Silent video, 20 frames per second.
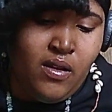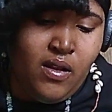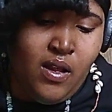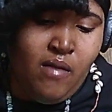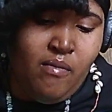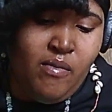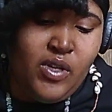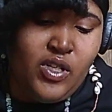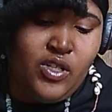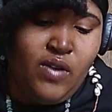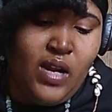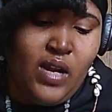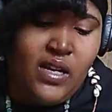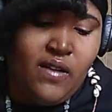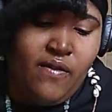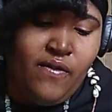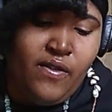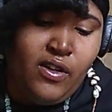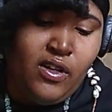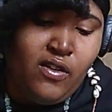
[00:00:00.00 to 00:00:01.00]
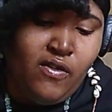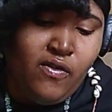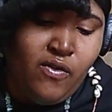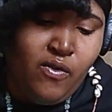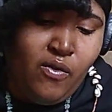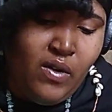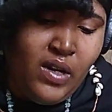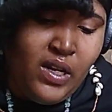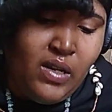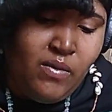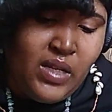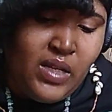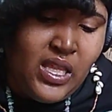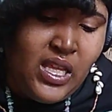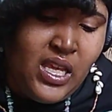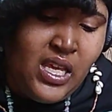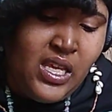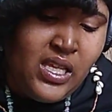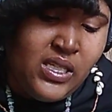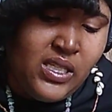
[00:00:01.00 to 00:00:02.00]
But trying to fill a void with
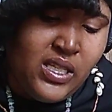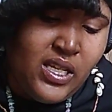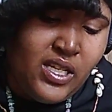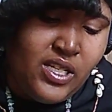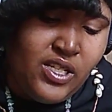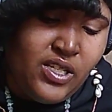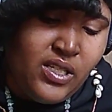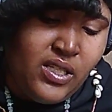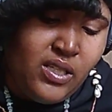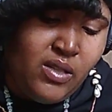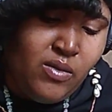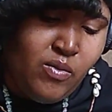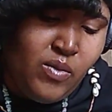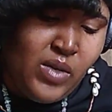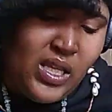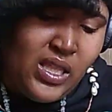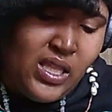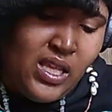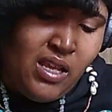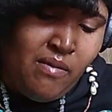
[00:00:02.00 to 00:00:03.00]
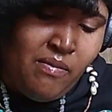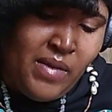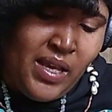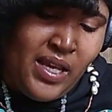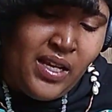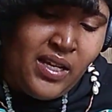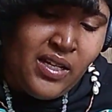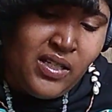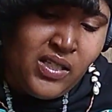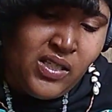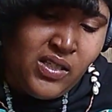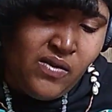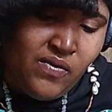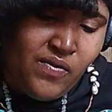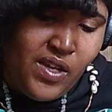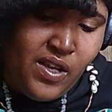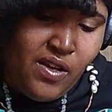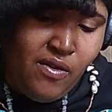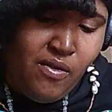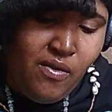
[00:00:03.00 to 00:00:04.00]
things that just we think make us
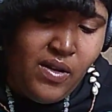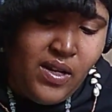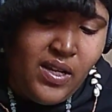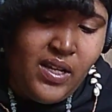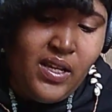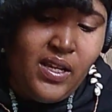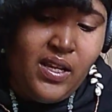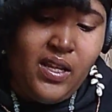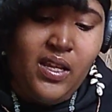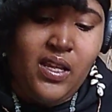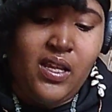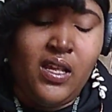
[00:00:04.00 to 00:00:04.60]
feel good.